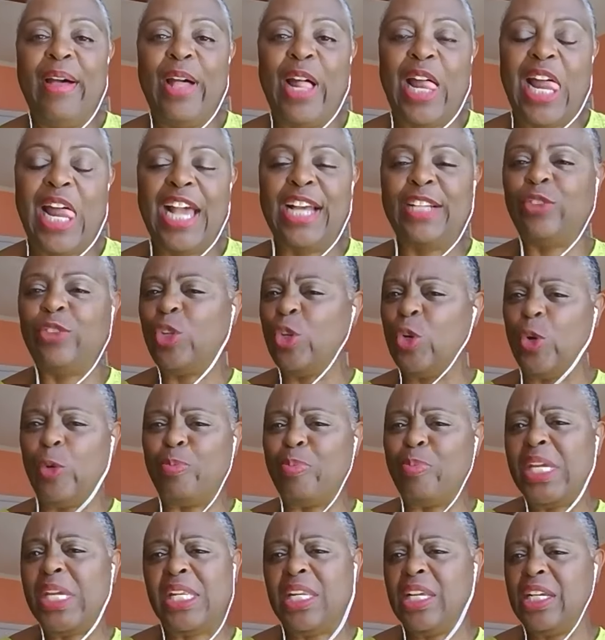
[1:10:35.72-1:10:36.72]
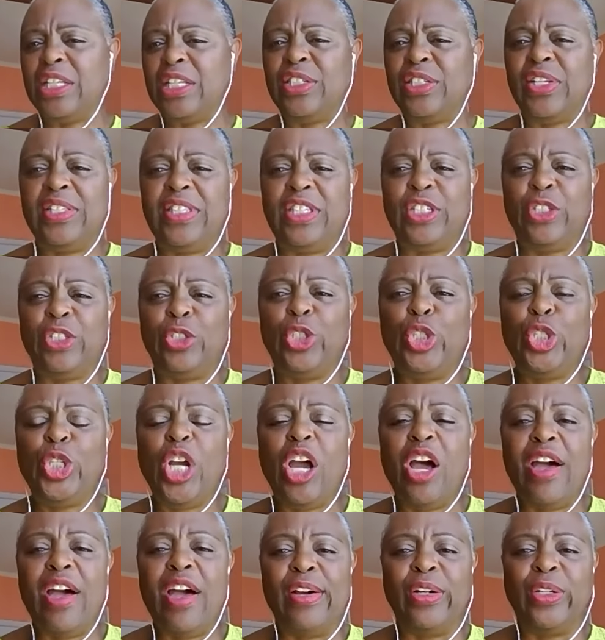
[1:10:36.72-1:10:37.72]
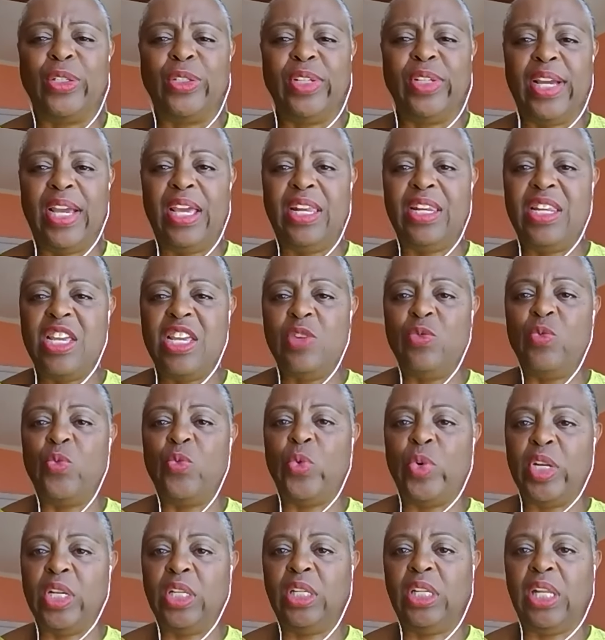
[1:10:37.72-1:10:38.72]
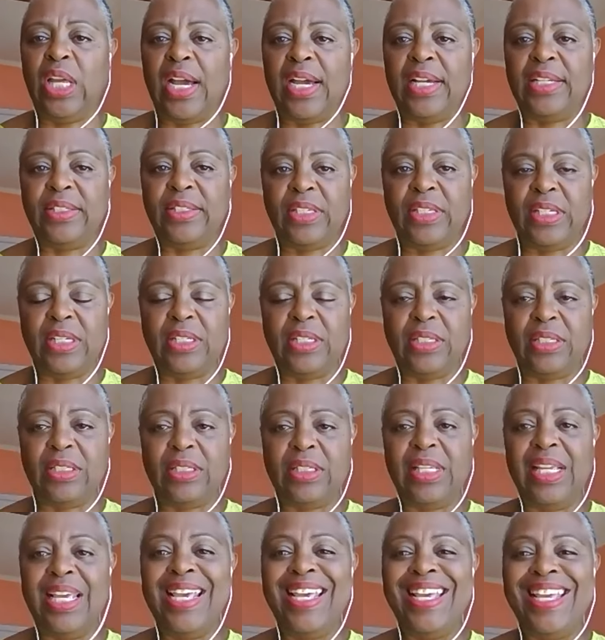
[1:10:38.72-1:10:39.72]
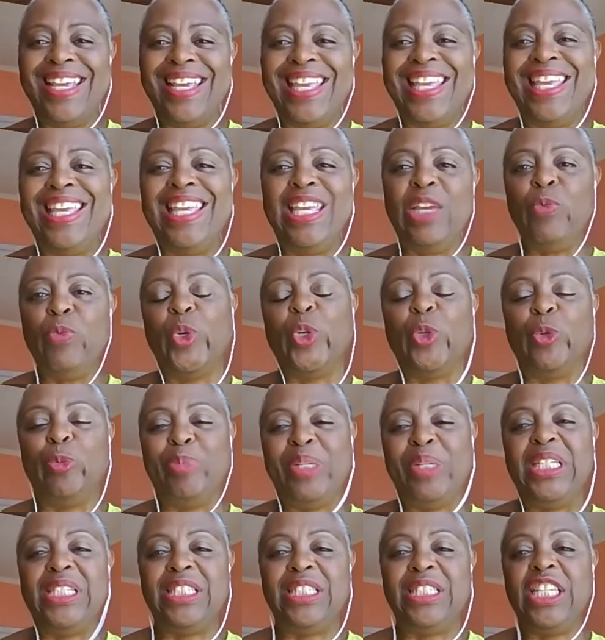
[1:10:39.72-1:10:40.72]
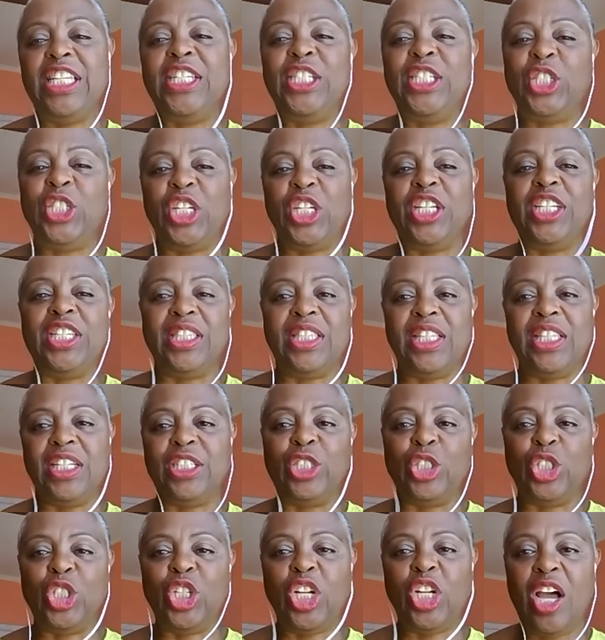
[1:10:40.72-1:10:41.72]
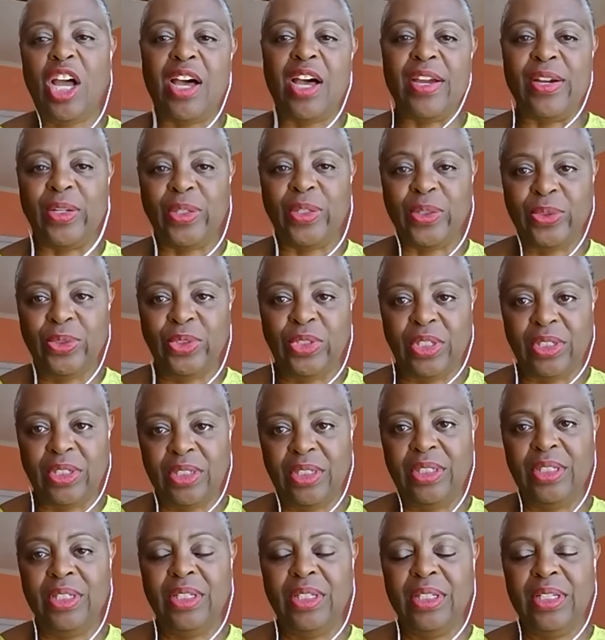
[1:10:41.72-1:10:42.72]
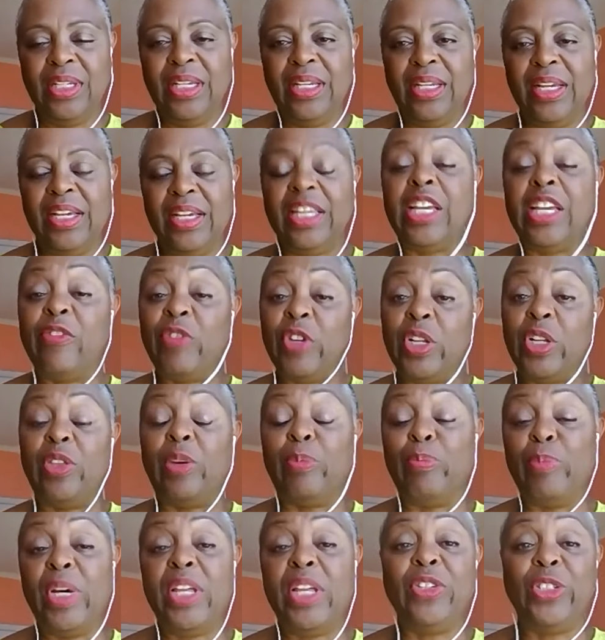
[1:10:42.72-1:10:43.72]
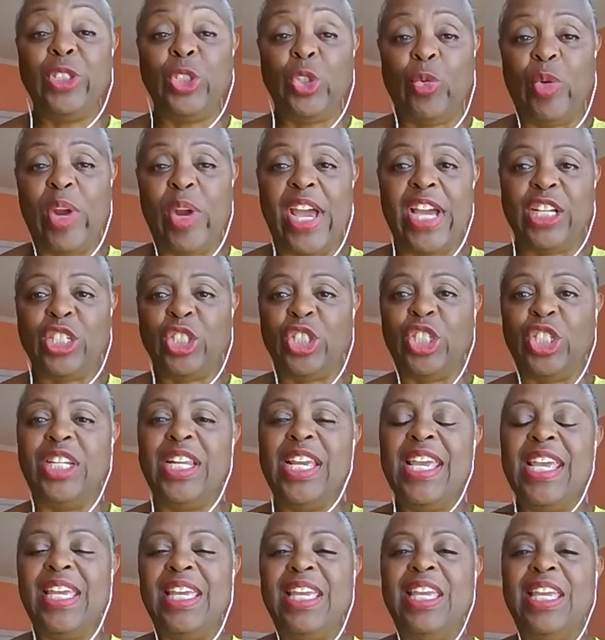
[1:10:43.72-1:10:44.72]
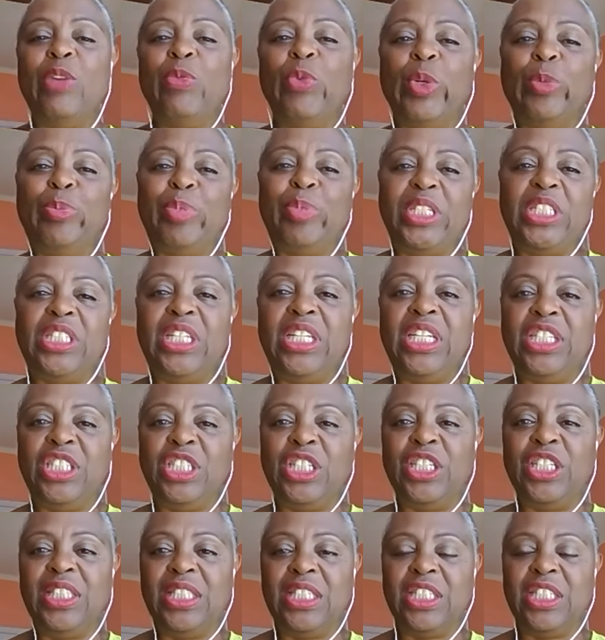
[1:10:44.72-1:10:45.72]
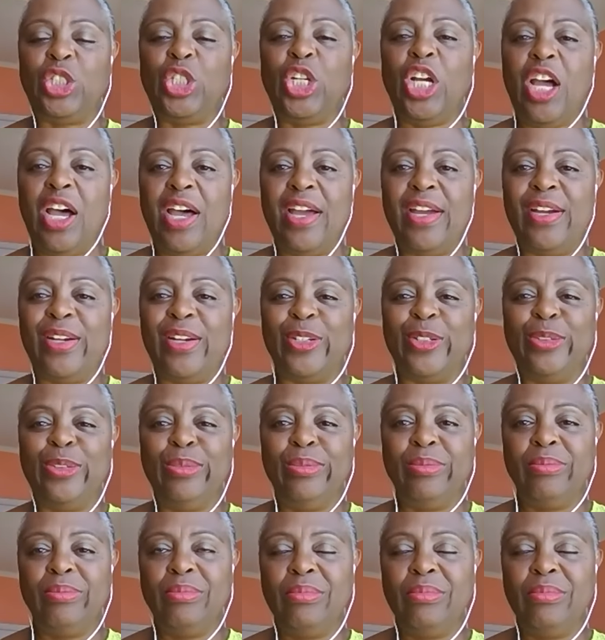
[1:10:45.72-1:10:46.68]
Has no meaning to this child. And he realizes he will be teaching the child, given the mother's reaction, he will be teaching the child